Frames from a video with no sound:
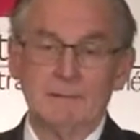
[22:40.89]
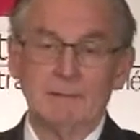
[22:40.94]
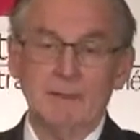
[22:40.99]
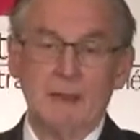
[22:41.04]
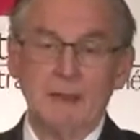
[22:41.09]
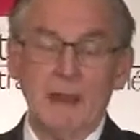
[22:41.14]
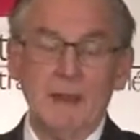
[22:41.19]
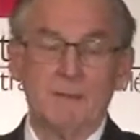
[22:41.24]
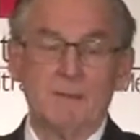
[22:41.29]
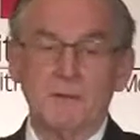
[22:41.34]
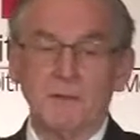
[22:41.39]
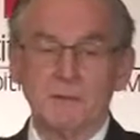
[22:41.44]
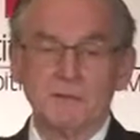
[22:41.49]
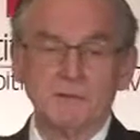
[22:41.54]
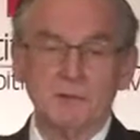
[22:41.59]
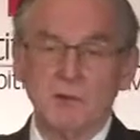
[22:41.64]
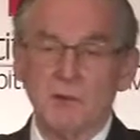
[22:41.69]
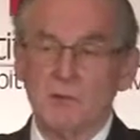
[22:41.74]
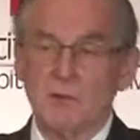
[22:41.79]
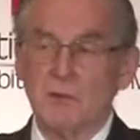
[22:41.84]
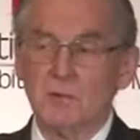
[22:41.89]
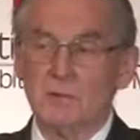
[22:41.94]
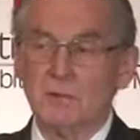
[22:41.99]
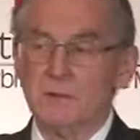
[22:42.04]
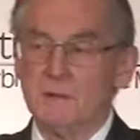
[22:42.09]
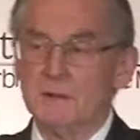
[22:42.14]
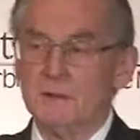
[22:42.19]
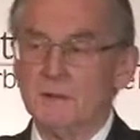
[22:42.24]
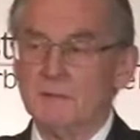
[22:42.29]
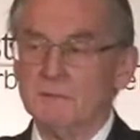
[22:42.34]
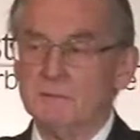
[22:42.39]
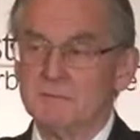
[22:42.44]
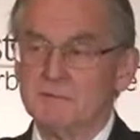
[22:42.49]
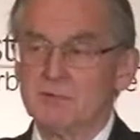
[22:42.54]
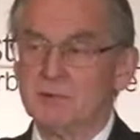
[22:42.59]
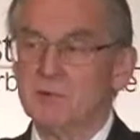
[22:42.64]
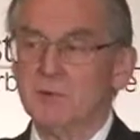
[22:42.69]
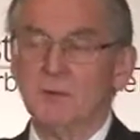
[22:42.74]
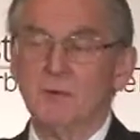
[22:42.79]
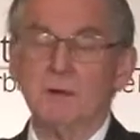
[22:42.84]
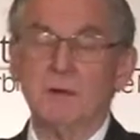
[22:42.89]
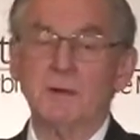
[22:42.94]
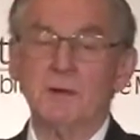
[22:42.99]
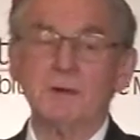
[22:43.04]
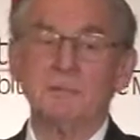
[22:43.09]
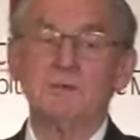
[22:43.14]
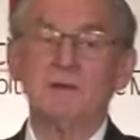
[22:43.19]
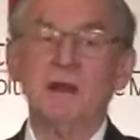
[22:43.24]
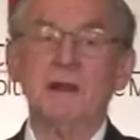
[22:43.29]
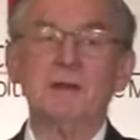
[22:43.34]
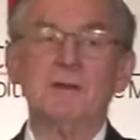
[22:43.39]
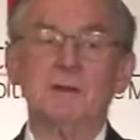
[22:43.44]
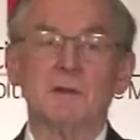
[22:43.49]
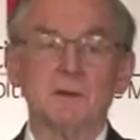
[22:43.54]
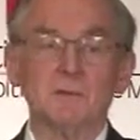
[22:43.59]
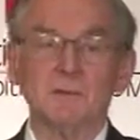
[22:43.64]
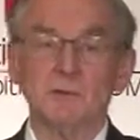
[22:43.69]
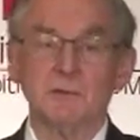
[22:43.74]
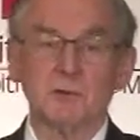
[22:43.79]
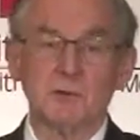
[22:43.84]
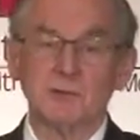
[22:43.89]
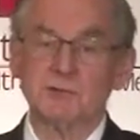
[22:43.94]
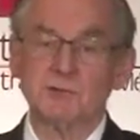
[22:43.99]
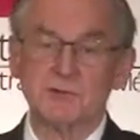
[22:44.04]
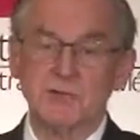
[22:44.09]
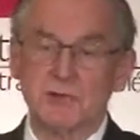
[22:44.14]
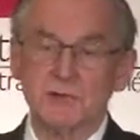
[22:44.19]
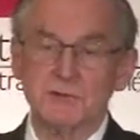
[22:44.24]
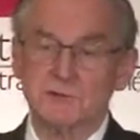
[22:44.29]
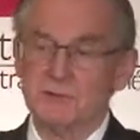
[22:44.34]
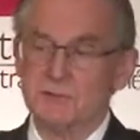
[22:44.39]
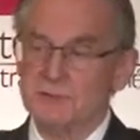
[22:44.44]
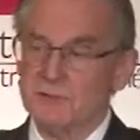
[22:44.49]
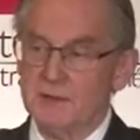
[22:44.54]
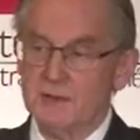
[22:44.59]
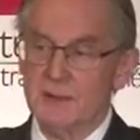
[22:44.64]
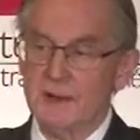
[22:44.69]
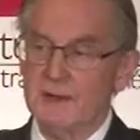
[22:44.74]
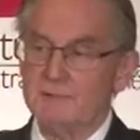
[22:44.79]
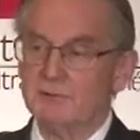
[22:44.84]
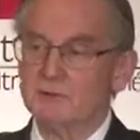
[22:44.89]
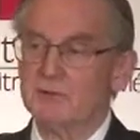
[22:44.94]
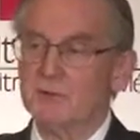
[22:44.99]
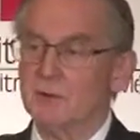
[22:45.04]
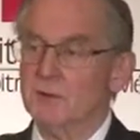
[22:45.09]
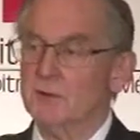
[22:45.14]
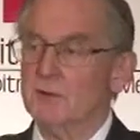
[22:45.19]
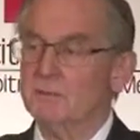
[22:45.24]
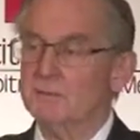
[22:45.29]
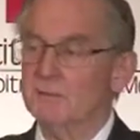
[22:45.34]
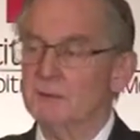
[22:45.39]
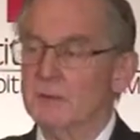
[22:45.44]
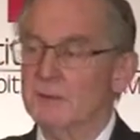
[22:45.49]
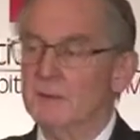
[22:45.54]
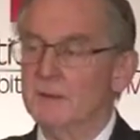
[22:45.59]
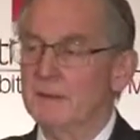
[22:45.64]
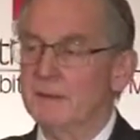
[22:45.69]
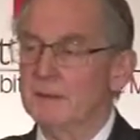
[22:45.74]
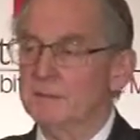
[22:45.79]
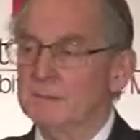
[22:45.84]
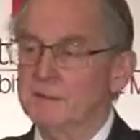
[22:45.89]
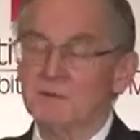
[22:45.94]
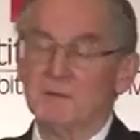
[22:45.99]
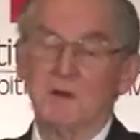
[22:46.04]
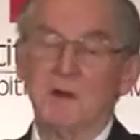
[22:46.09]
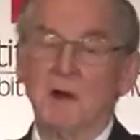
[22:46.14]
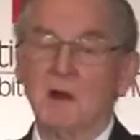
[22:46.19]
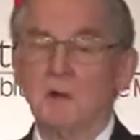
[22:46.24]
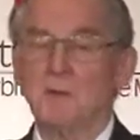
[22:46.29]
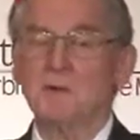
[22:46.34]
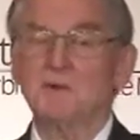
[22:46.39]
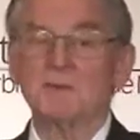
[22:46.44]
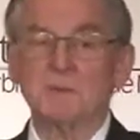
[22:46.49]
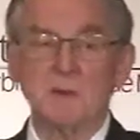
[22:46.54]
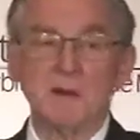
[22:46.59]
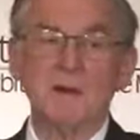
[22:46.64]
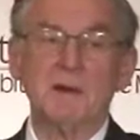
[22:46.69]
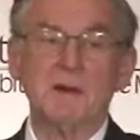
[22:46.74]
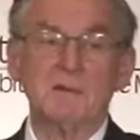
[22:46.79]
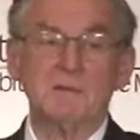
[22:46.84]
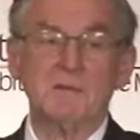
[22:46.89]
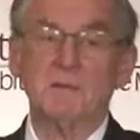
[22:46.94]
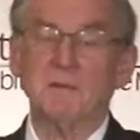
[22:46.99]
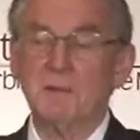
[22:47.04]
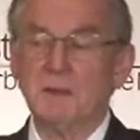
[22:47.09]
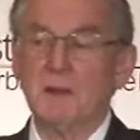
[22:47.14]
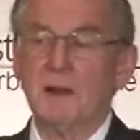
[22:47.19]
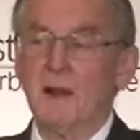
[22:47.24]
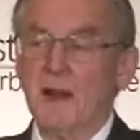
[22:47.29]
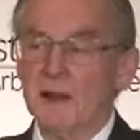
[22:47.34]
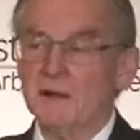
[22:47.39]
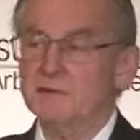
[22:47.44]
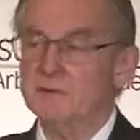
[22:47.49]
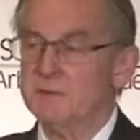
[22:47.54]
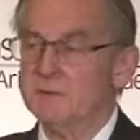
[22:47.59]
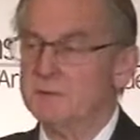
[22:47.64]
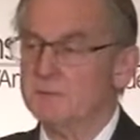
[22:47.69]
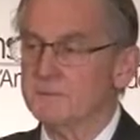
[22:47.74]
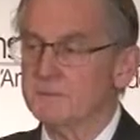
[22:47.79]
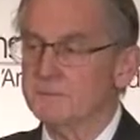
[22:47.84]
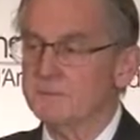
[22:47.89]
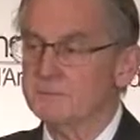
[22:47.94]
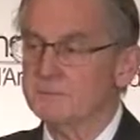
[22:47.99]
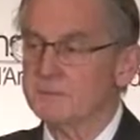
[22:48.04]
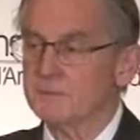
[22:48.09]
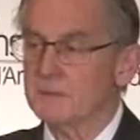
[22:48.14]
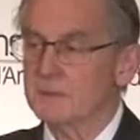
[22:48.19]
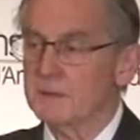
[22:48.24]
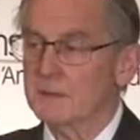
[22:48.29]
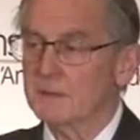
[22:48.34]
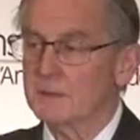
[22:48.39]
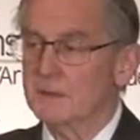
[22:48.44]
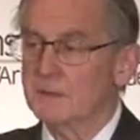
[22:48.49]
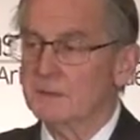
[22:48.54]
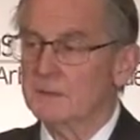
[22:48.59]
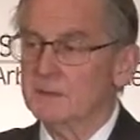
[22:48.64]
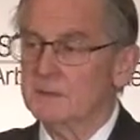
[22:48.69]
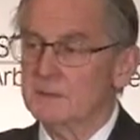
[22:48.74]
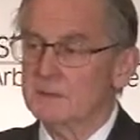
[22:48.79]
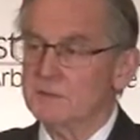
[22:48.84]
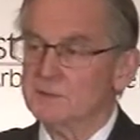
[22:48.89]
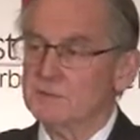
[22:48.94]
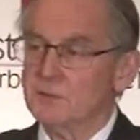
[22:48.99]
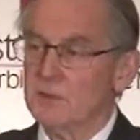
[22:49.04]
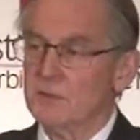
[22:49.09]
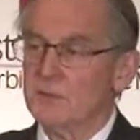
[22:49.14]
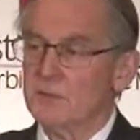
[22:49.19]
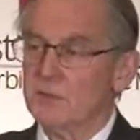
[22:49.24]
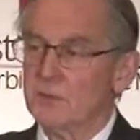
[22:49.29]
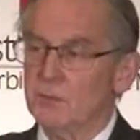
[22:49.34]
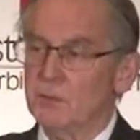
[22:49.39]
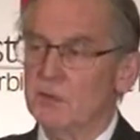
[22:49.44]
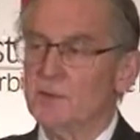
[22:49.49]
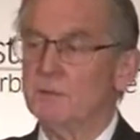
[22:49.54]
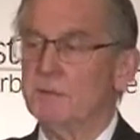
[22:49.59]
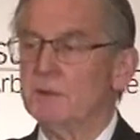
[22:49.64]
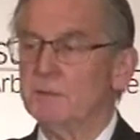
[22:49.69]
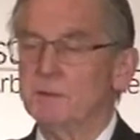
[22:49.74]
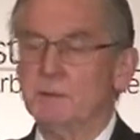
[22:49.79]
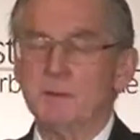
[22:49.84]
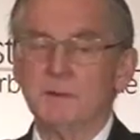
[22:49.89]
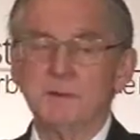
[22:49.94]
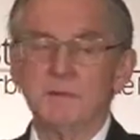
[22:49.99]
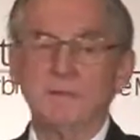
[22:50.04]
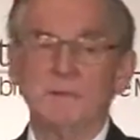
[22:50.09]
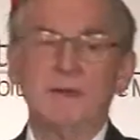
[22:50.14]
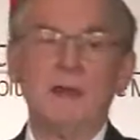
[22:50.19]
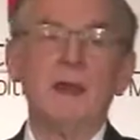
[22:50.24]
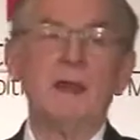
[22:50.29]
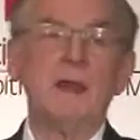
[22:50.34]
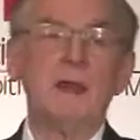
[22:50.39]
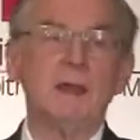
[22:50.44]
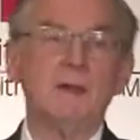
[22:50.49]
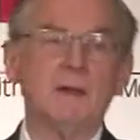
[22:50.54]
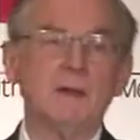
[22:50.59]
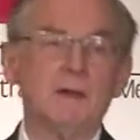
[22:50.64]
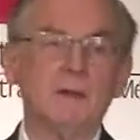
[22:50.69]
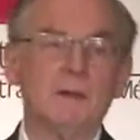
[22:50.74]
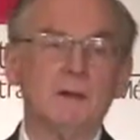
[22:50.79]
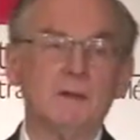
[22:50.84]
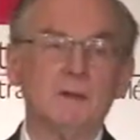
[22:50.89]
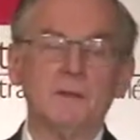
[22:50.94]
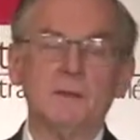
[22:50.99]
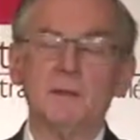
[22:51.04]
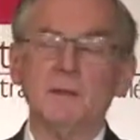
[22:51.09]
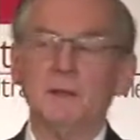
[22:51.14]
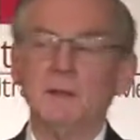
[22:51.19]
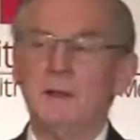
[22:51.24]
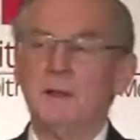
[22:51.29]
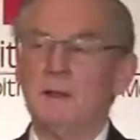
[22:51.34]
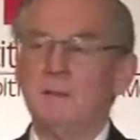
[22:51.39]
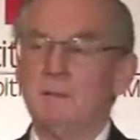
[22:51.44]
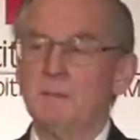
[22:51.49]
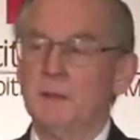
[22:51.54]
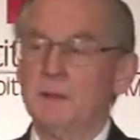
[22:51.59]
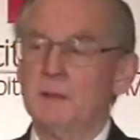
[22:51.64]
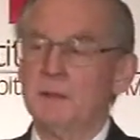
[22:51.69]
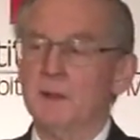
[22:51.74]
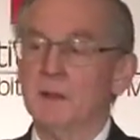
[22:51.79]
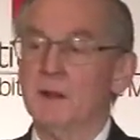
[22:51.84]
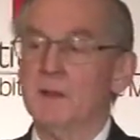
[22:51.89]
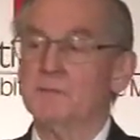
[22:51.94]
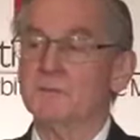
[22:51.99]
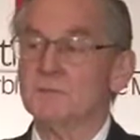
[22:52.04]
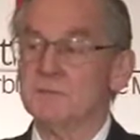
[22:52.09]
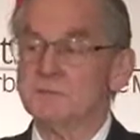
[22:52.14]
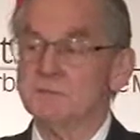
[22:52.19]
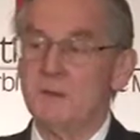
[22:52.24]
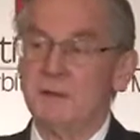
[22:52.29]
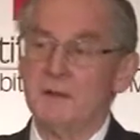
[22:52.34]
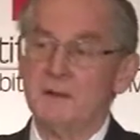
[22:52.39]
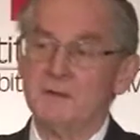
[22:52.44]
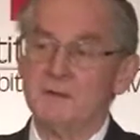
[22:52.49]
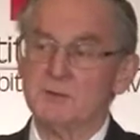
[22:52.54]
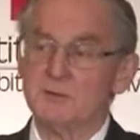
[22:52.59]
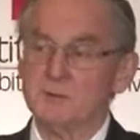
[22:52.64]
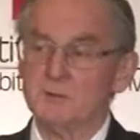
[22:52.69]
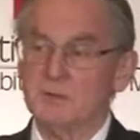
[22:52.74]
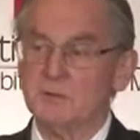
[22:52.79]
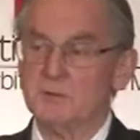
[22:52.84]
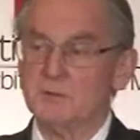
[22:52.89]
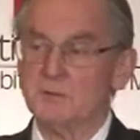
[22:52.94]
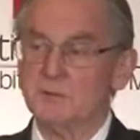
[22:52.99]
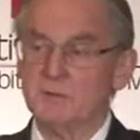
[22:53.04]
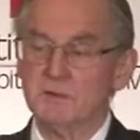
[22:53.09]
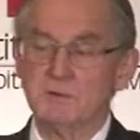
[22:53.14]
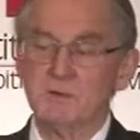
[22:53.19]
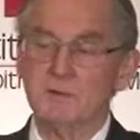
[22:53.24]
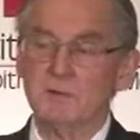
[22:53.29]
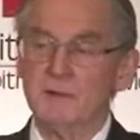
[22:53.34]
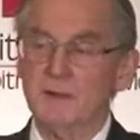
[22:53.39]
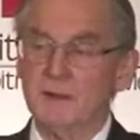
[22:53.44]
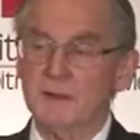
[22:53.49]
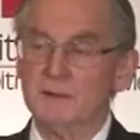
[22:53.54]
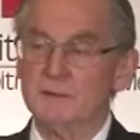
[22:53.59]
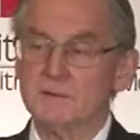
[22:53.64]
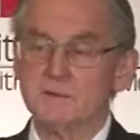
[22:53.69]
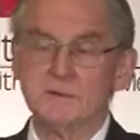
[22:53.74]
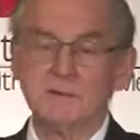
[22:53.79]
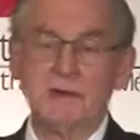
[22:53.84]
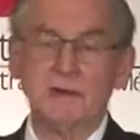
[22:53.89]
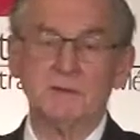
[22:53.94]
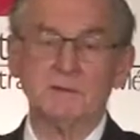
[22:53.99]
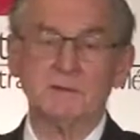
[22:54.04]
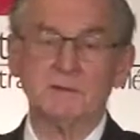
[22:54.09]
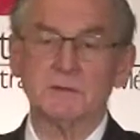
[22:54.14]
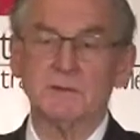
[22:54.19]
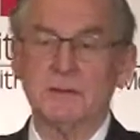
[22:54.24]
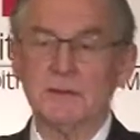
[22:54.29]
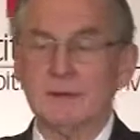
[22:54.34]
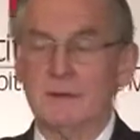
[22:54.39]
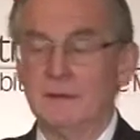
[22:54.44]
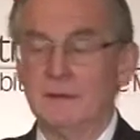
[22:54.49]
Again, there's no security of tenure for those judges. They have a term, but they're always running for re-election. So that when we were in The Hague on the Gulf of Maine dispute with the United States,